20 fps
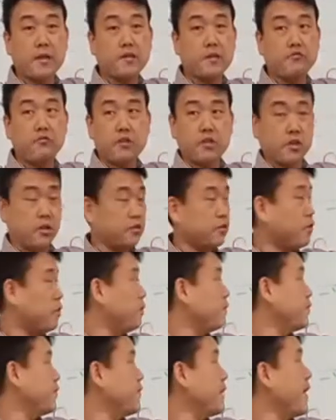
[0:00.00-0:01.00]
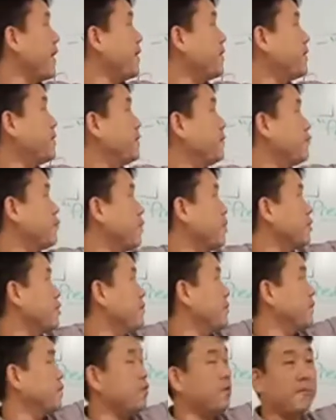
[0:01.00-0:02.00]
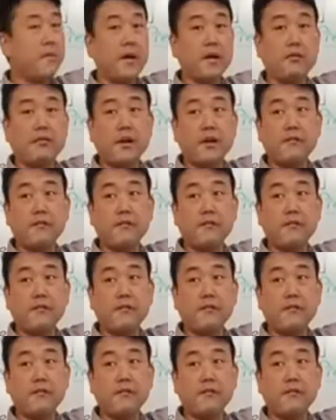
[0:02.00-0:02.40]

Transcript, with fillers: as a result of the negative work being done by